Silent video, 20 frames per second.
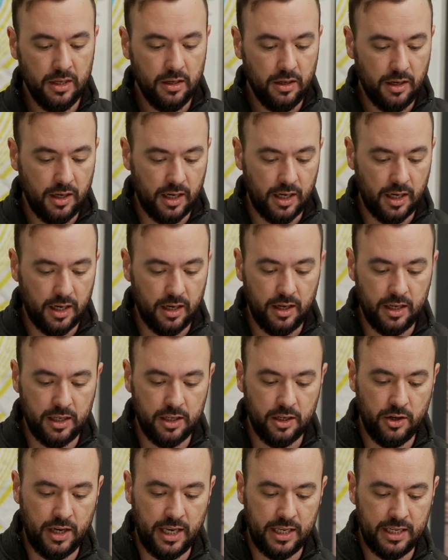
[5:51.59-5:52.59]

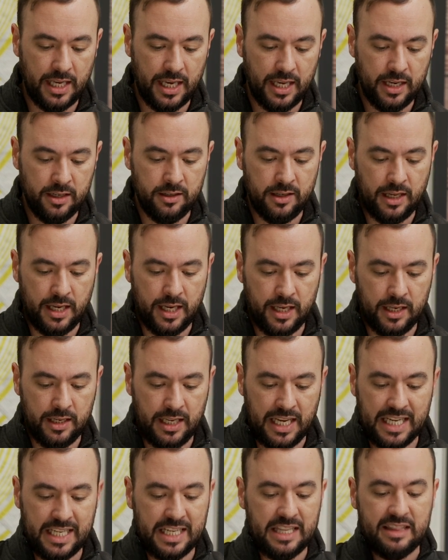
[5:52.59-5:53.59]
you know, and
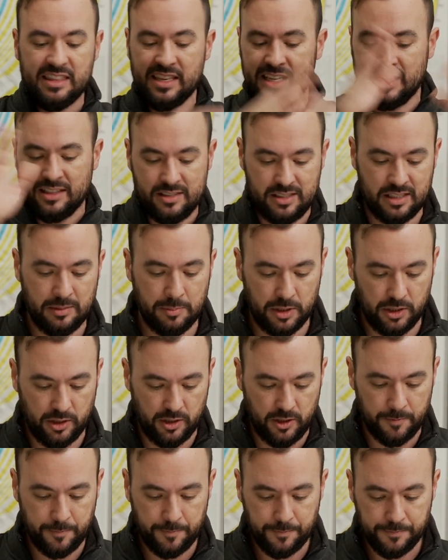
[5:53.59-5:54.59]
anything
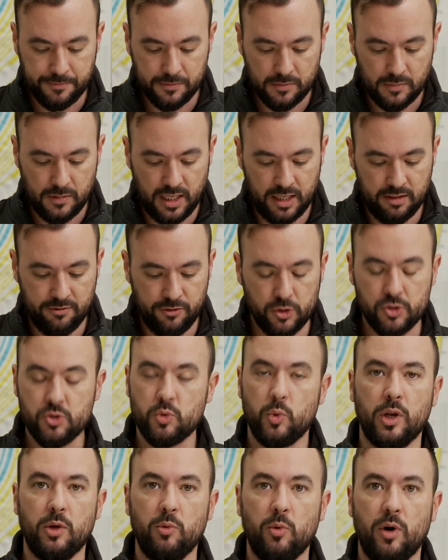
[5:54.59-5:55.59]
similar in verse
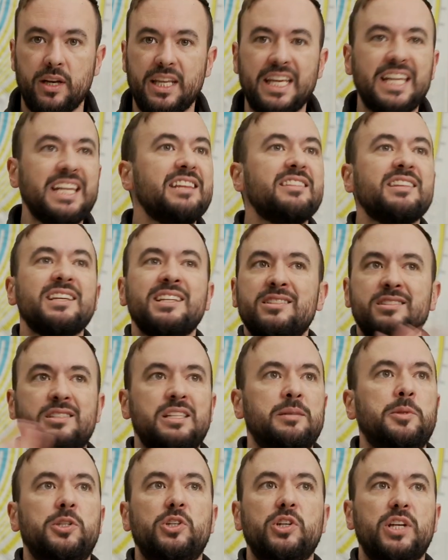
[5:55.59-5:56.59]
21. Anything
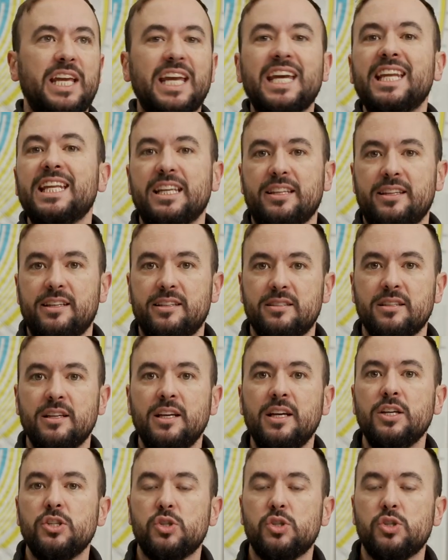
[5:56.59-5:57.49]
similar to any of this.